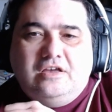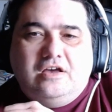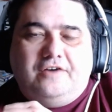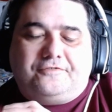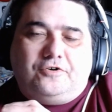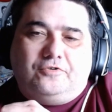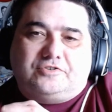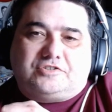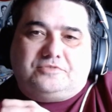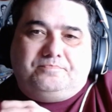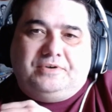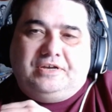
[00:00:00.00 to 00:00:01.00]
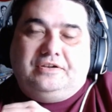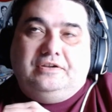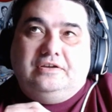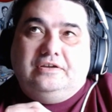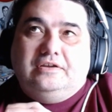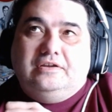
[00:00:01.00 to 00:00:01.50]
Of course, but
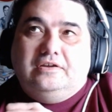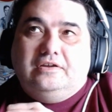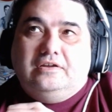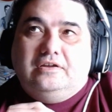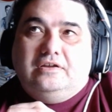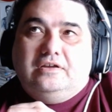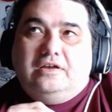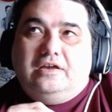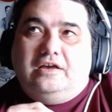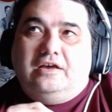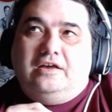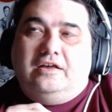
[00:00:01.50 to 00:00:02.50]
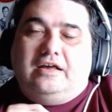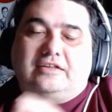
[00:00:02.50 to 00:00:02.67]
I'll